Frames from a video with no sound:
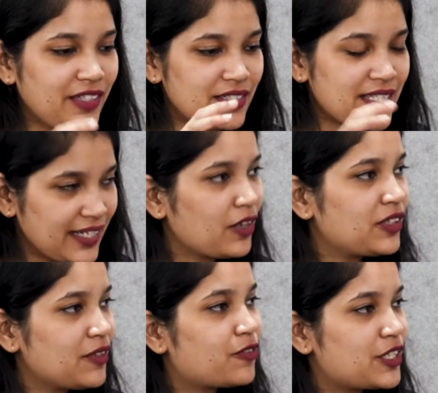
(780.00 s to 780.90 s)
sitting on the
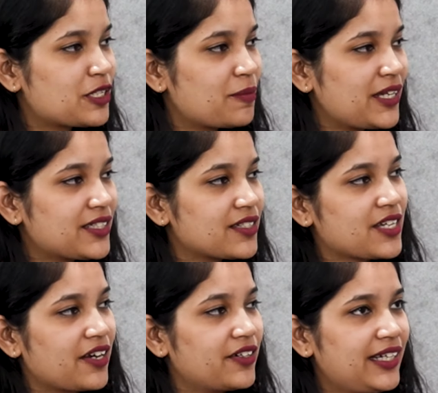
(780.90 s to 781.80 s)
first bench is
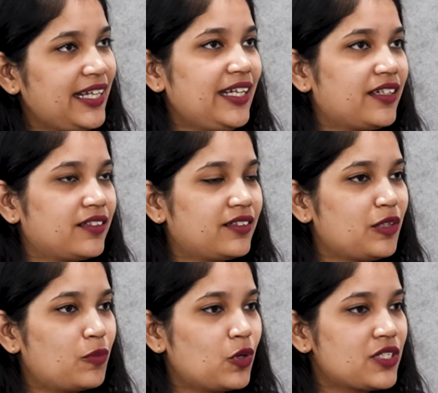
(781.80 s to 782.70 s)
generally the
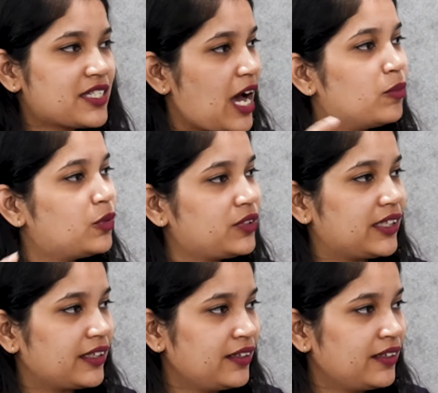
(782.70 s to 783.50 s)
most taboo thing.